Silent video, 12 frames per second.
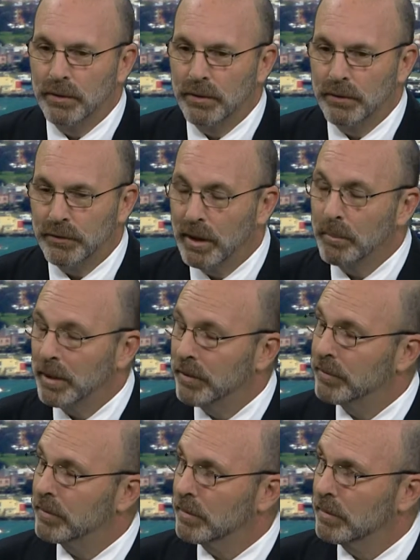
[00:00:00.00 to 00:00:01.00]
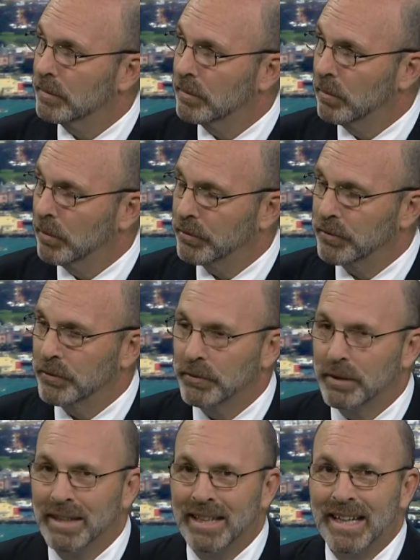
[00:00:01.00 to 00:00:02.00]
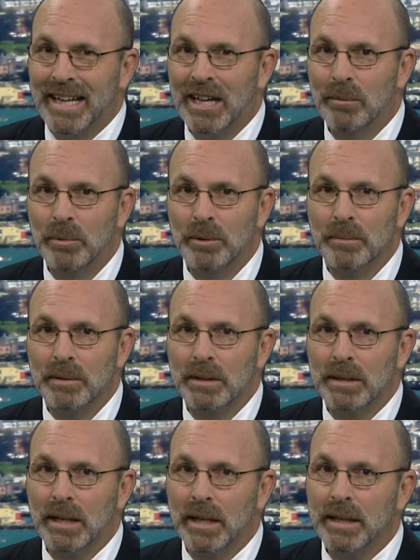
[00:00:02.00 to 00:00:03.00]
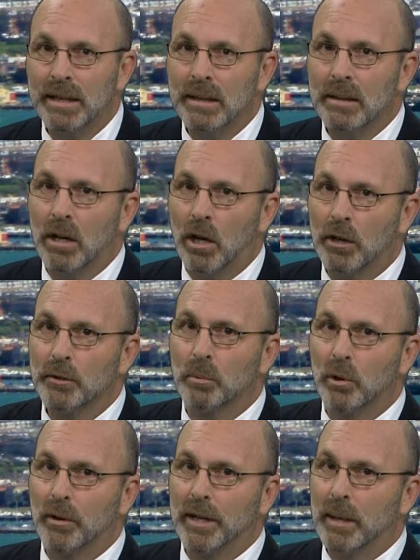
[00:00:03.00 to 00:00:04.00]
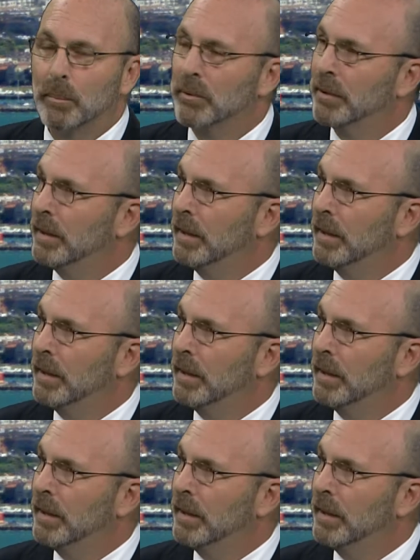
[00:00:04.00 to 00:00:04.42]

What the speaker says: STEM-based courses, have been cutting arts programs